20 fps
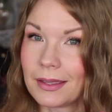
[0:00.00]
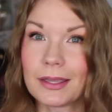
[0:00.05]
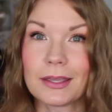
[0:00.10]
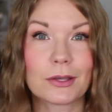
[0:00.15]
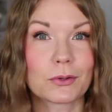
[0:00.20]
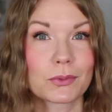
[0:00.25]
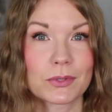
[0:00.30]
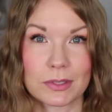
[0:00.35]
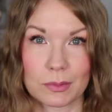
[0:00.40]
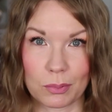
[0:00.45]

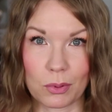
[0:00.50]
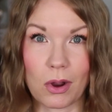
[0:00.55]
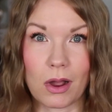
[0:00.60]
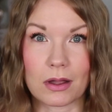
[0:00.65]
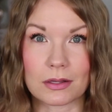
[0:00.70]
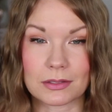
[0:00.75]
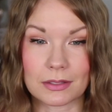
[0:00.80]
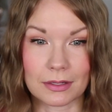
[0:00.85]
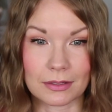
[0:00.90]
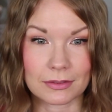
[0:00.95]
It was a
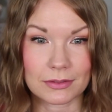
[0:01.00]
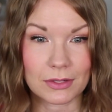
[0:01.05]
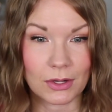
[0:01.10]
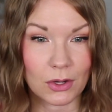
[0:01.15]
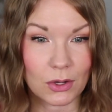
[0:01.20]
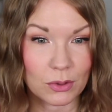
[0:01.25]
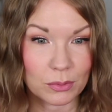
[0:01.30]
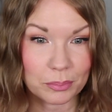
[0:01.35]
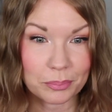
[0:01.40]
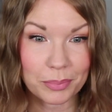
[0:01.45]
process,
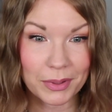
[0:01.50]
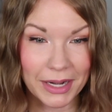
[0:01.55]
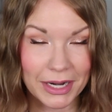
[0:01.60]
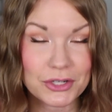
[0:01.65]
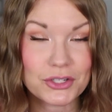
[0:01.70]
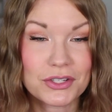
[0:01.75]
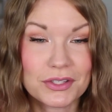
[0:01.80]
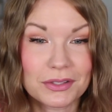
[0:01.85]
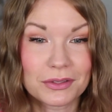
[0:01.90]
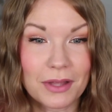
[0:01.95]
y'all, but I
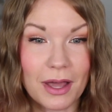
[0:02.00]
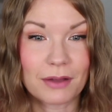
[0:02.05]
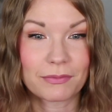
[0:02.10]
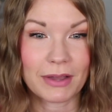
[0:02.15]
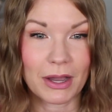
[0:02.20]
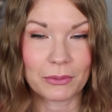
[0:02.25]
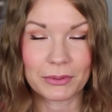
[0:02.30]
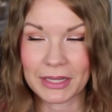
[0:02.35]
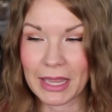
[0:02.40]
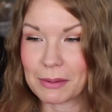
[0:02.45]
just love
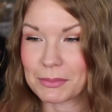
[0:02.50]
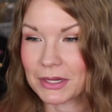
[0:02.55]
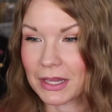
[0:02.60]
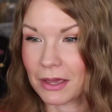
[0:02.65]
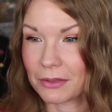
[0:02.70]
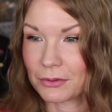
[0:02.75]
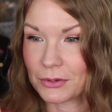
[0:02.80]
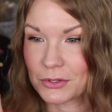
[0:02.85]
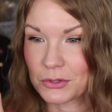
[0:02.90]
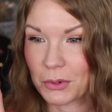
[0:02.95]
how it came
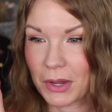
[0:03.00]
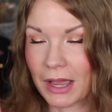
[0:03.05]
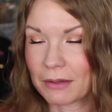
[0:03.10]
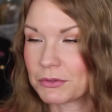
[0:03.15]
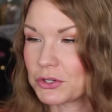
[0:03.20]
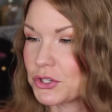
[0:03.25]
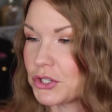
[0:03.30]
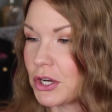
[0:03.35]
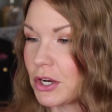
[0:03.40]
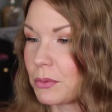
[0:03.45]
together, so I have
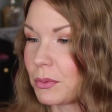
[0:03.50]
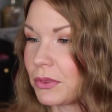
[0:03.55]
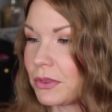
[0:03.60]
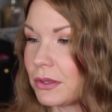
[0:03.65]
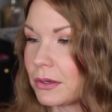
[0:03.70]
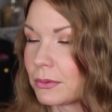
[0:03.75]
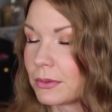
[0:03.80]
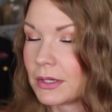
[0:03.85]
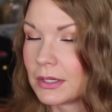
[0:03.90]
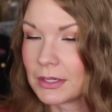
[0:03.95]
to share it with
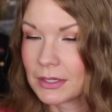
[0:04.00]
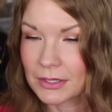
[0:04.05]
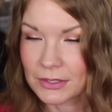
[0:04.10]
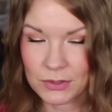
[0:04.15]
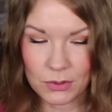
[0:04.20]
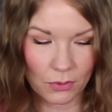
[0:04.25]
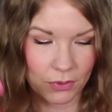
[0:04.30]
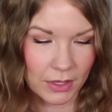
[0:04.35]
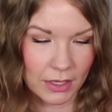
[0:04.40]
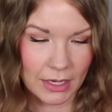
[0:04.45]
you.
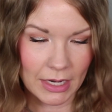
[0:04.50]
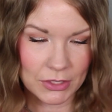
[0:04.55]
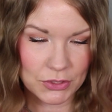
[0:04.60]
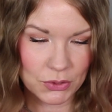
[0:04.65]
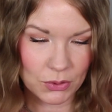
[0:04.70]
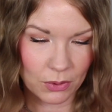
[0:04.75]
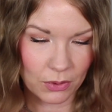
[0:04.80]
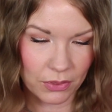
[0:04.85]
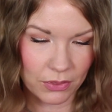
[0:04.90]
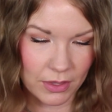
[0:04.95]
So then I
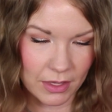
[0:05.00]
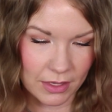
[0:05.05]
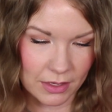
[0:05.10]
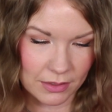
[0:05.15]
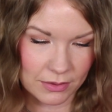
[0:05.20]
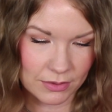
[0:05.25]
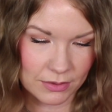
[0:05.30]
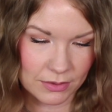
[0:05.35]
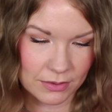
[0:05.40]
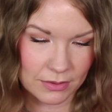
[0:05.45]
took
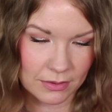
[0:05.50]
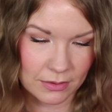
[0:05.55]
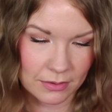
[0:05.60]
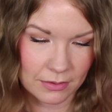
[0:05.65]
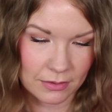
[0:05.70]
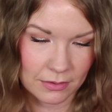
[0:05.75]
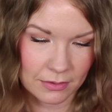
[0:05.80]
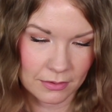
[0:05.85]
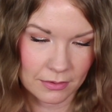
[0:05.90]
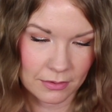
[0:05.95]
this,
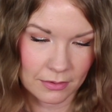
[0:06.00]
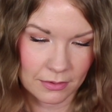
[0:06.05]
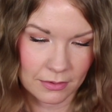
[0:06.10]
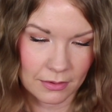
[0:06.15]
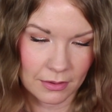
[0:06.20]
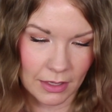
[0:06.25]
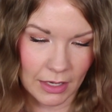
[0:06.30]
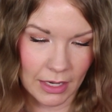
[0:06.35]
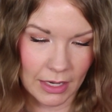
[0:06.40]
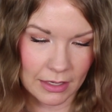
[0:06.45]

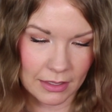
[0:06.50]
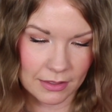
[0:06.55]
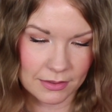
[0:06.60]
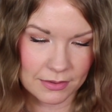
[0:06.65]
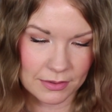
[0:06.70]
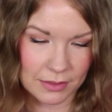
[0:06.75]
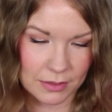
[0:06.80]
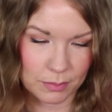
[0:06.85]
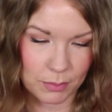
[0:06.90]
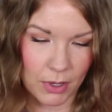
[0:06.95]
and
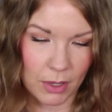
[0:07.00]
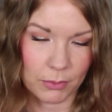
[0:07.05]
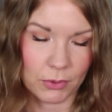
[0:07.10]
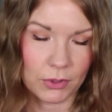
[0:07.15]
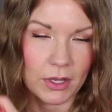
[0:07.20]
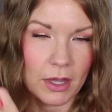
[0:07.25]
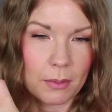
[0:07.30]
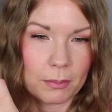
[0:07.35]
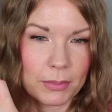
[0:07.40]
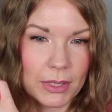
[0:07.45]
it's this
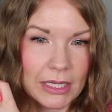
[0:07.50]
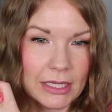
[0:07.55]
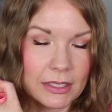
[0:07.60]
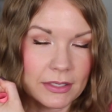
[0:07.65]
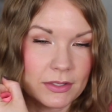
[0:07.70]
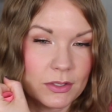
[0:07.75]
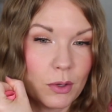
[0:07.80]
bubblegum pink.